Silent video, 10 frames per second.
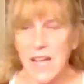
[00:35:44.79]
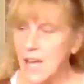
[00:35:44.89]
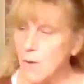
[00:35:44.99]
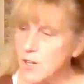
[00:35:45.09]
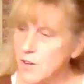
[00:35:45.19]

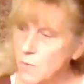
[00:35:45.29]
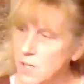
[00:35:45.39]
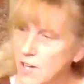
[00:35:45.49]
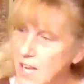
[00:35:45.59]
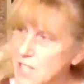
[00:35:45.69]
Like when
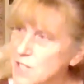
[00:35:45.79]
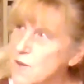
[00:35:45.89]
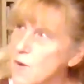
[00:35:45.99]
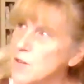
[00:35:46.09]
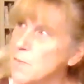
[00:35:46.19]
your kids
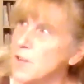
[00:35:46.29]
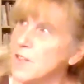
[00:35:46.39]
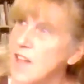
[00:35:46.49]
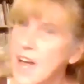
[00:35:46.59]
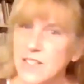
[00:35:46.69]
grow and you
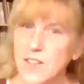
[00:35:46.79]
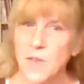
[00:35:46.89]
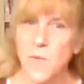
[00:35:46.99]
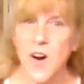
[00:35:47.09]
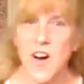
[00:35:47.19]
put lines on
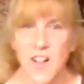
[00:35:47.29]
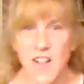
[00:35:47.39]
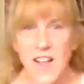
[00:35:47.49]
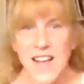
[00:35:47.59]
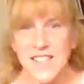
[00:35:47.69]
the wall
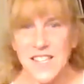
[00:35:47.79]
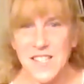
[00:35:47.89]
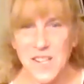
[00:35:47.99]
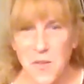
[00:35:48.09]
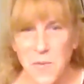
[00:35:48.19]
to
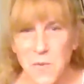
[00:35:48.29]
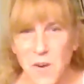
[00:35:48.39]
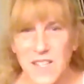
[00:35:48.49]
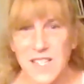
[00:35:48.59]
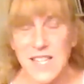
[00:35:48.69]
see, the
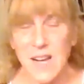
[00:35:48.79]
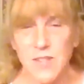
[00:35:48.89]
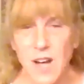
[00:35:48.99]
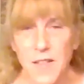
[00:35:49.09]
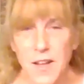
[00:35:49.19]
woodwork to see how
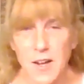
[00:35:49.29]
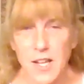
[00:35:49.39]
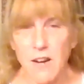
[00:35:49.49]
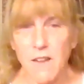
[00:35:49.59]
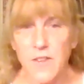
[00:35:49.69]
tall they are
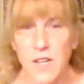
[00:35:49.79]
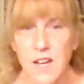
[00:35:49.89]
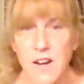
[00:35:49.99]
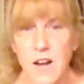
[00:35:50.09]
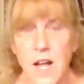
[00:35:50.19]
year after
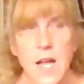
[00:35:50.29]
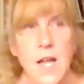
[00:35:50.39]
year.